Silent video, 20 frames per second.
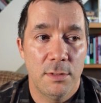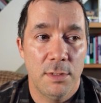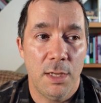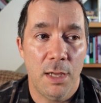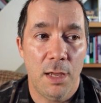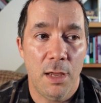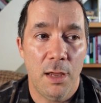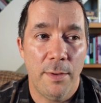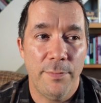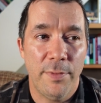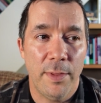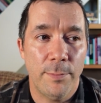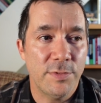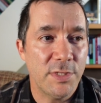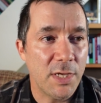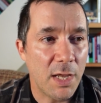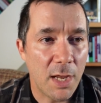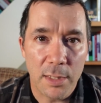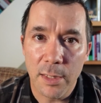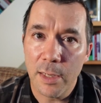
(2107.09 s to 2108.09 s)
and them
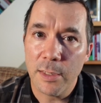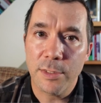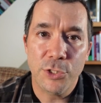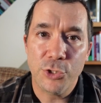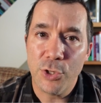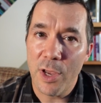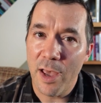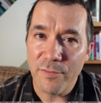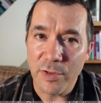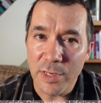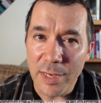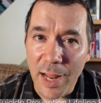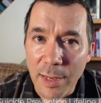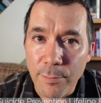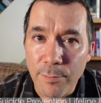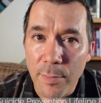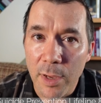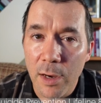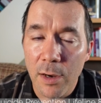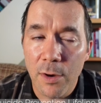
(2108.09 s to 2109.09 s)
saying, like, did you have a
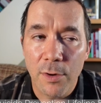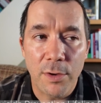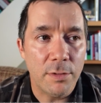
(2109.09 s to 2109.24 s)
nightmare?